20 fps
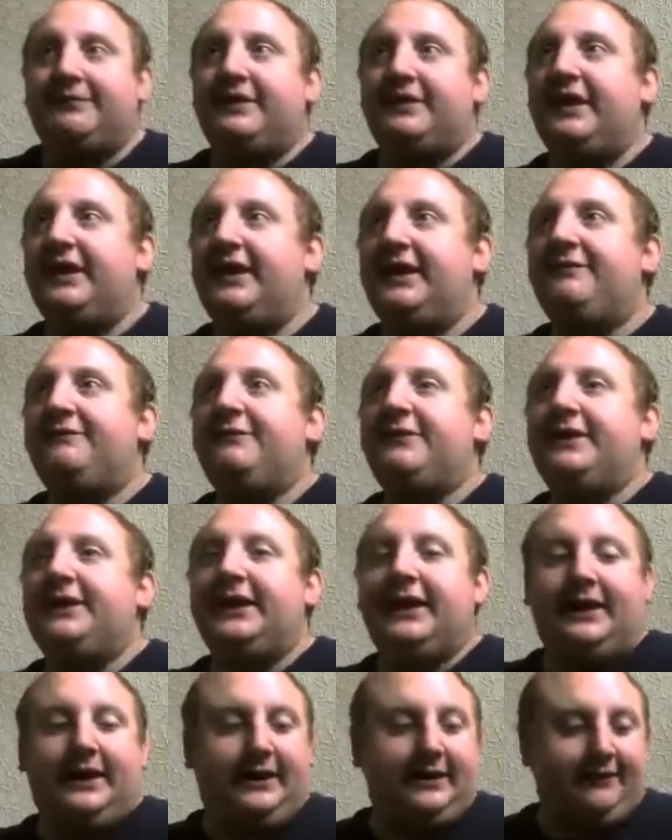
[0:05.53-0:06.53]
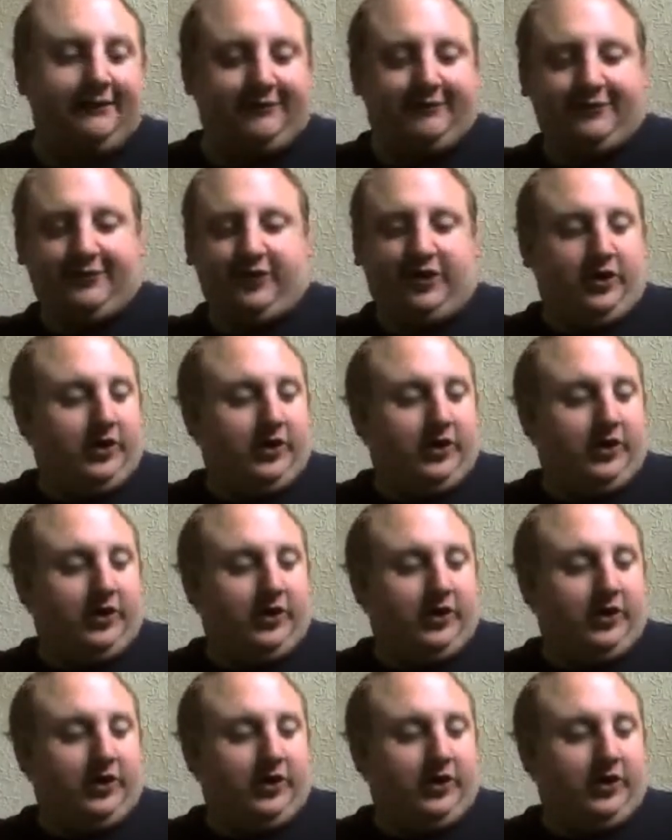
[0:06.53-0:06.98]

Today we have